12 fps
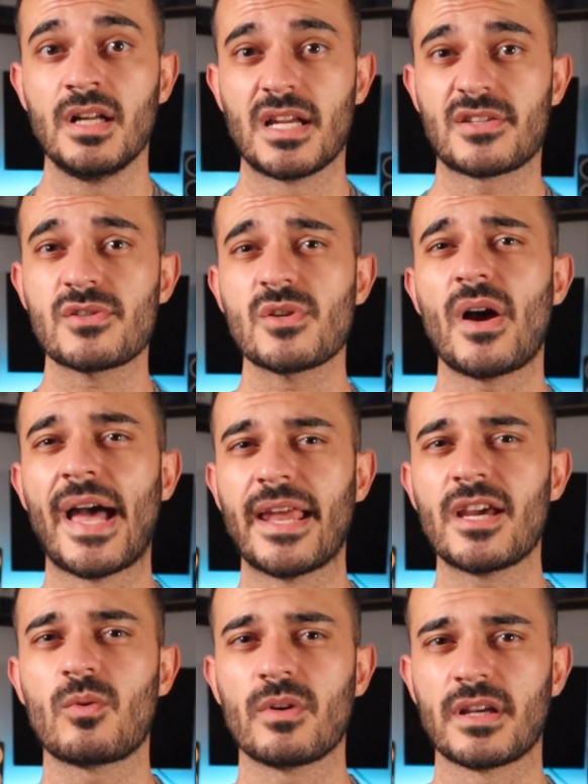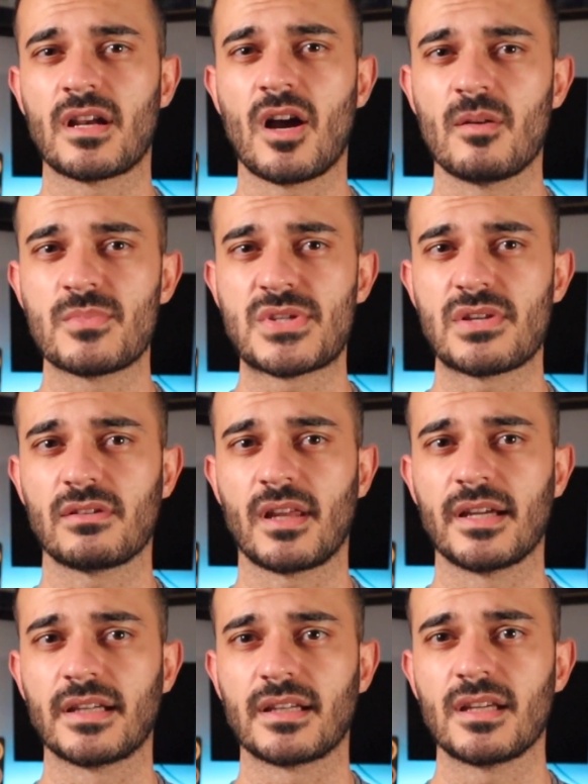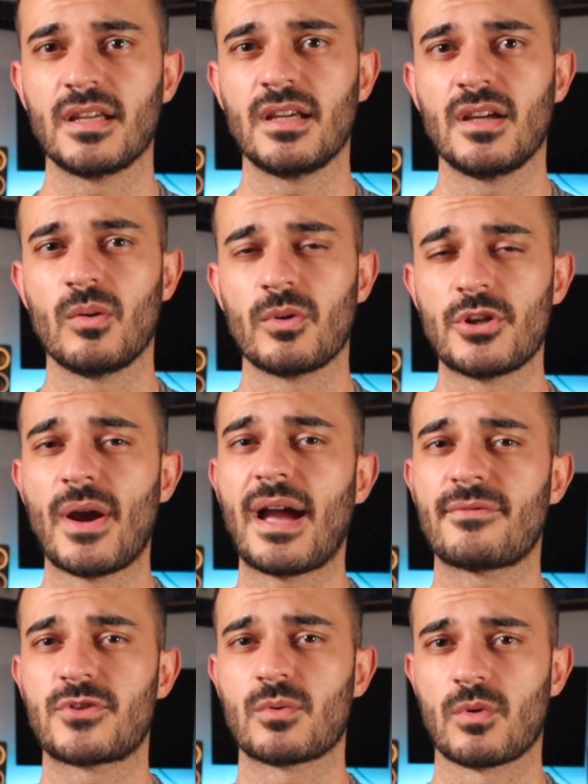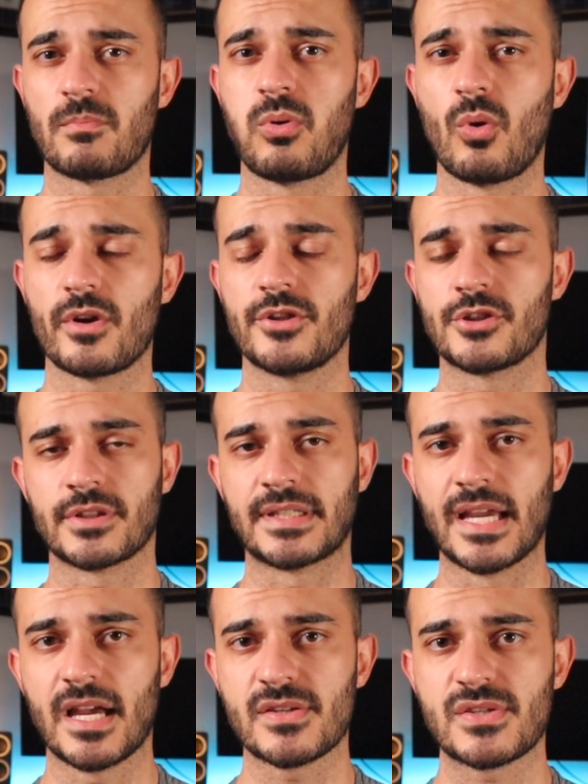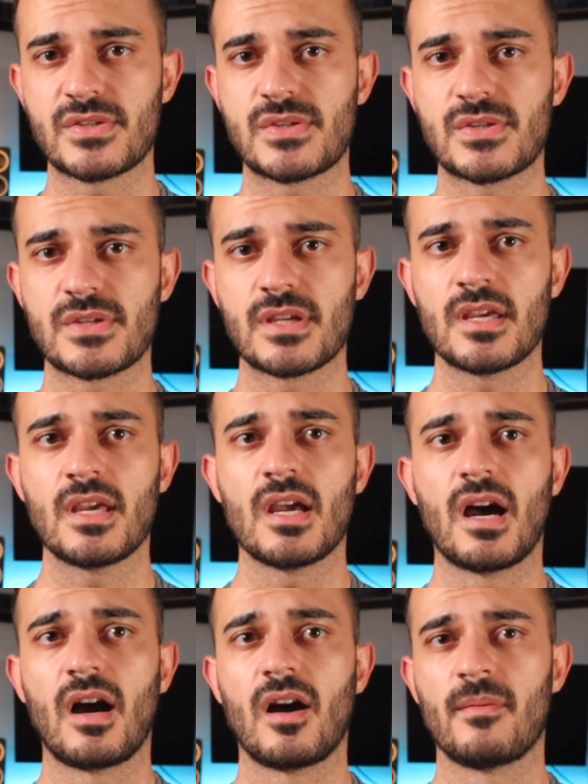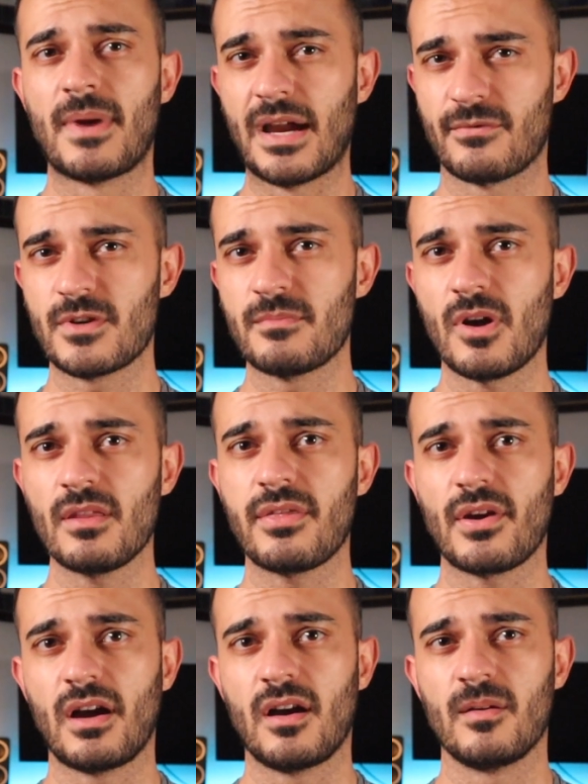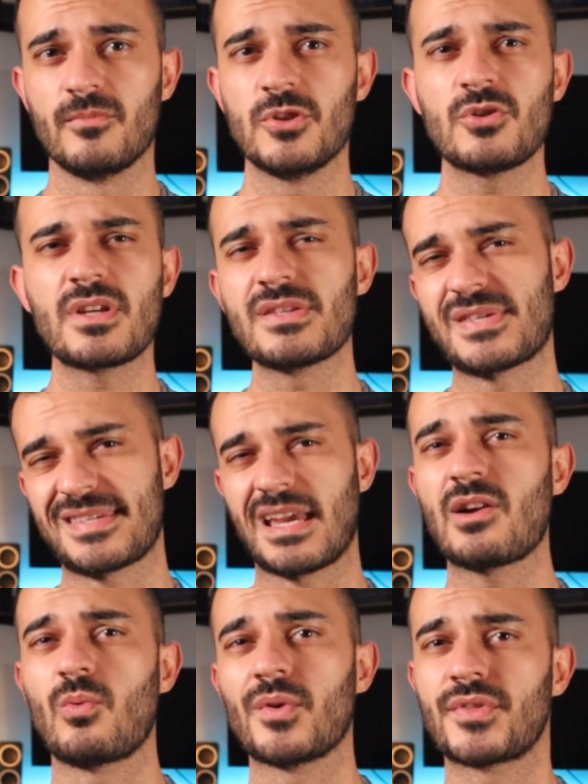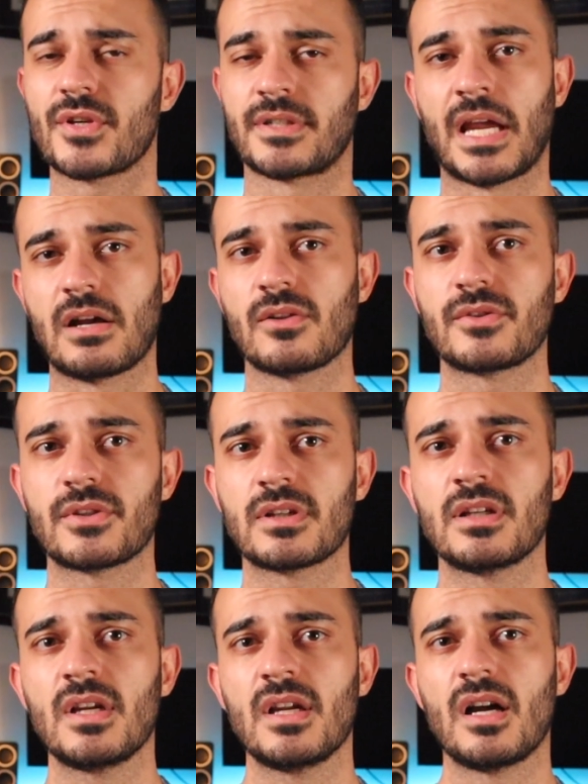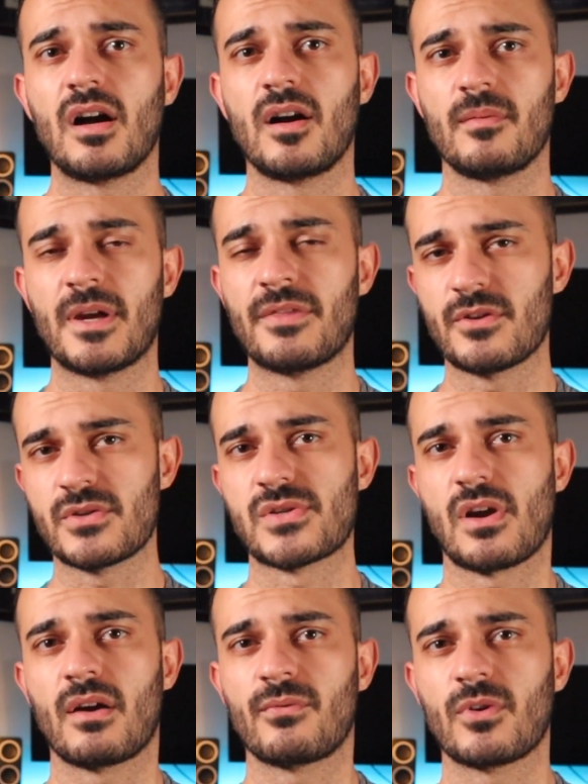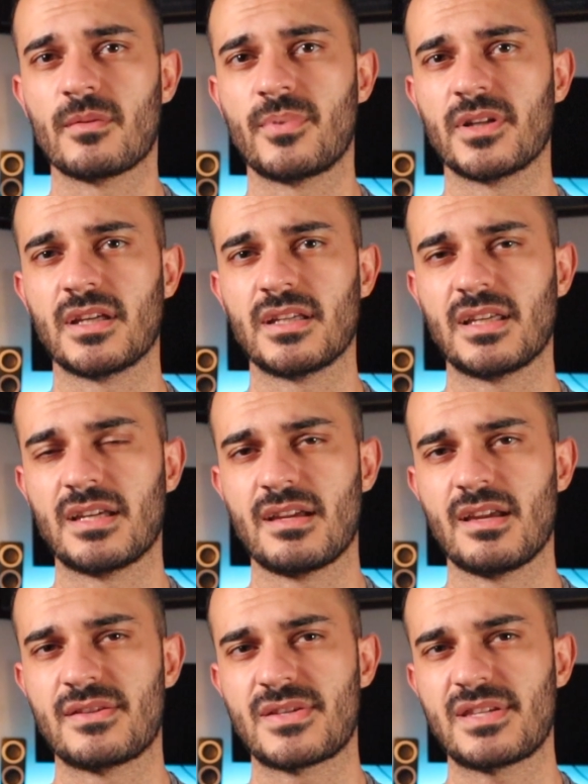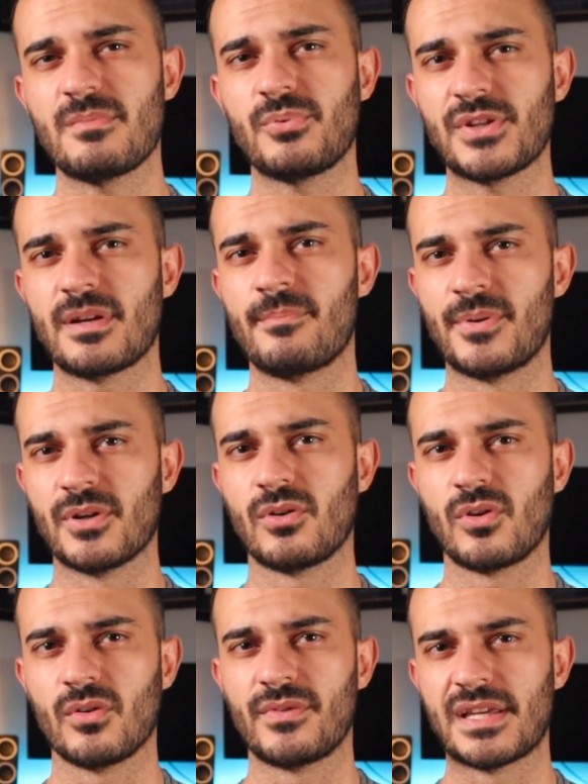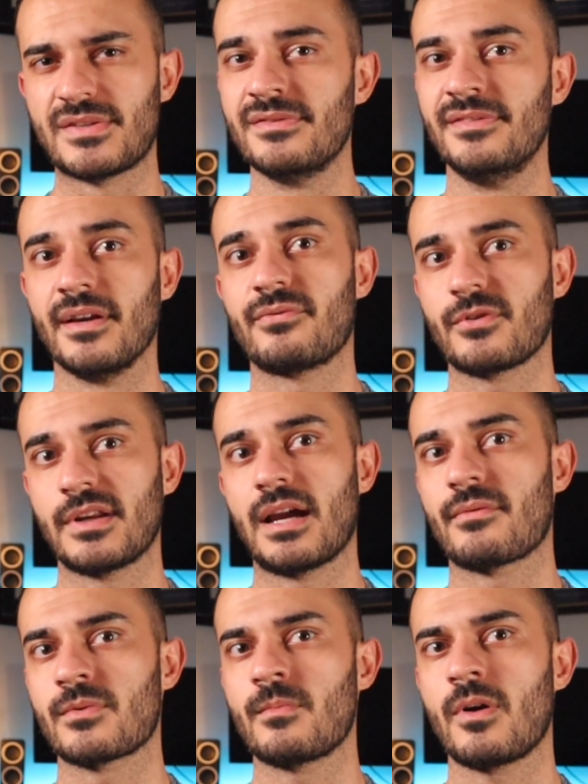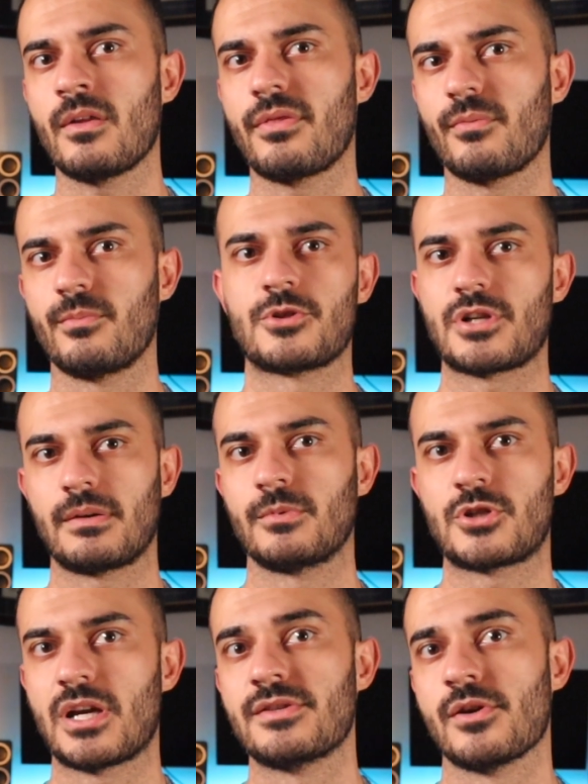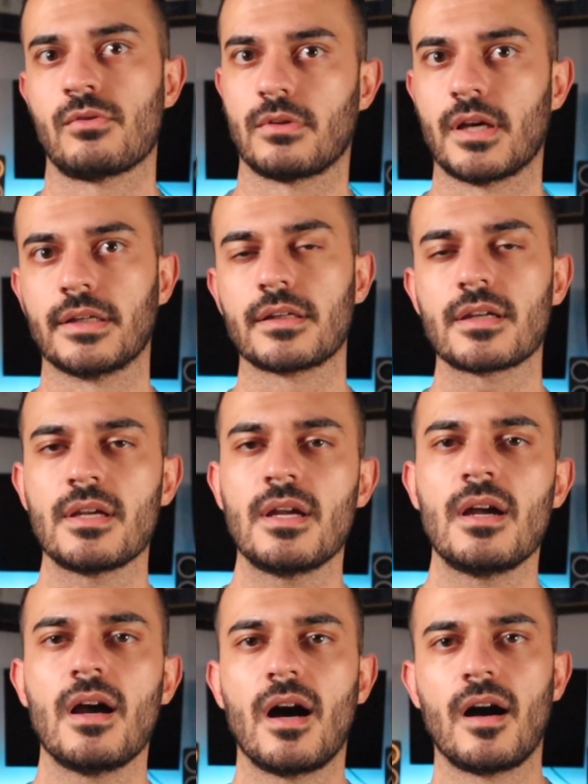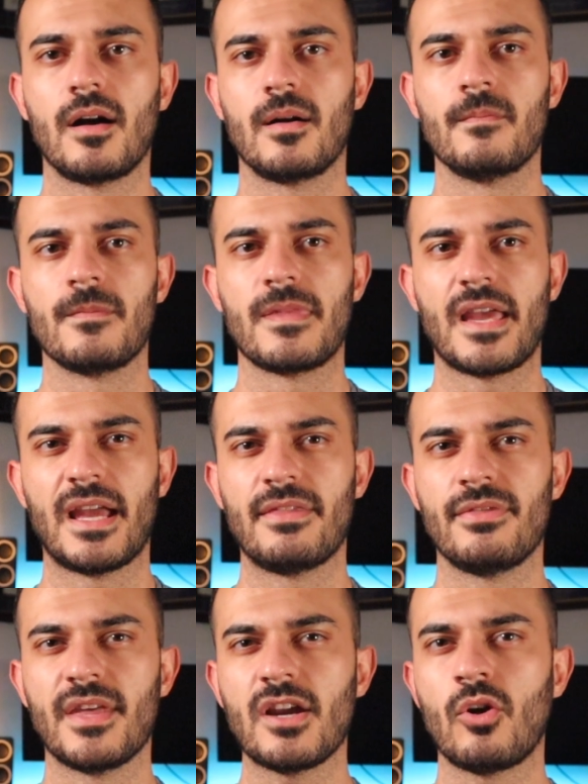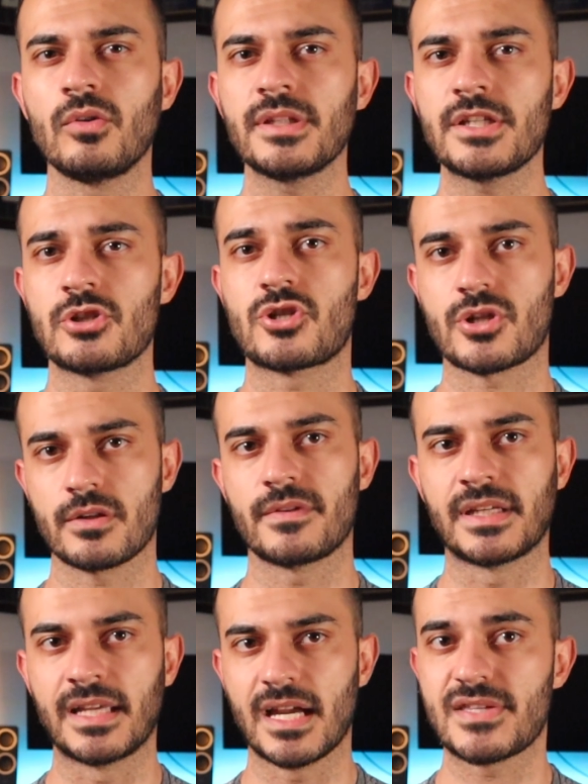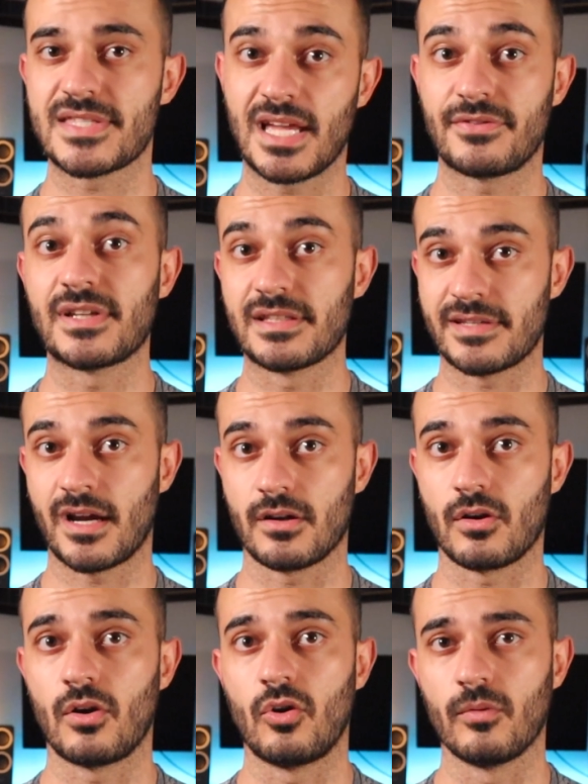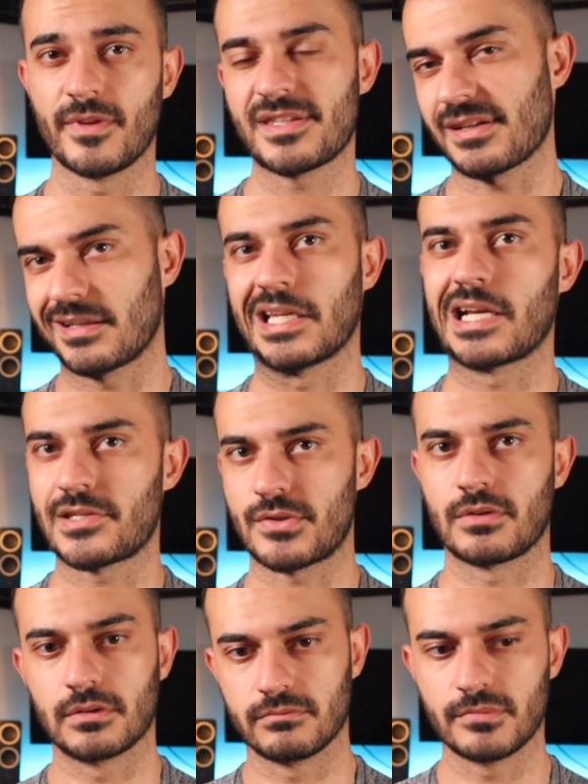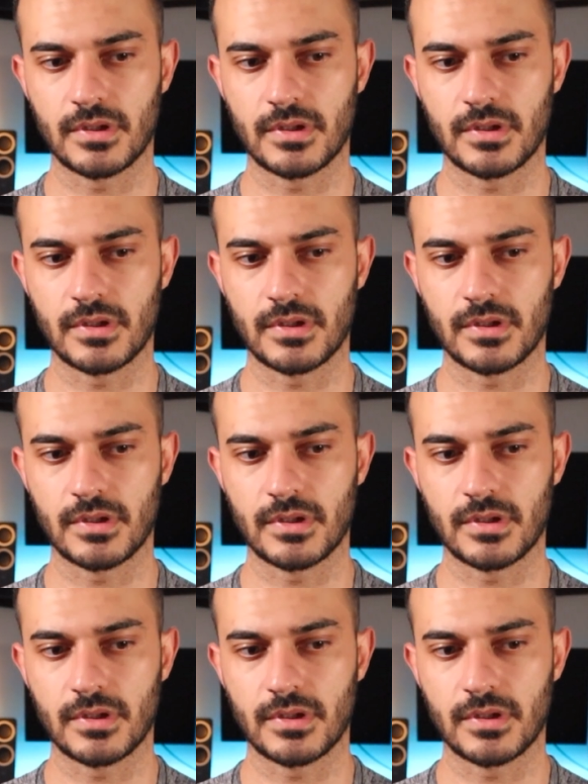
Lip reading: It's also a headache when it comes to like where you have to report your guests every month. You can sync with their calendar and their software, but it's simply a bill that's different every month, which I don't like. And they only insure the guest, not the entire home. That's like an extra